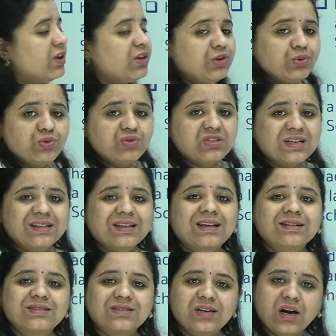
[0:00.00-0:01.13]
were used in the
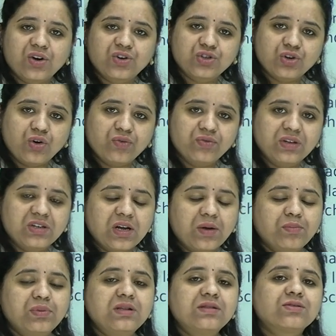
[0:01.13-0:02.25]
construction of the
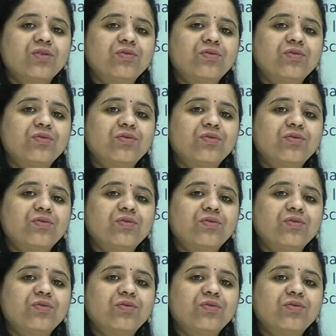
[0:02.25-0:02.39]
temples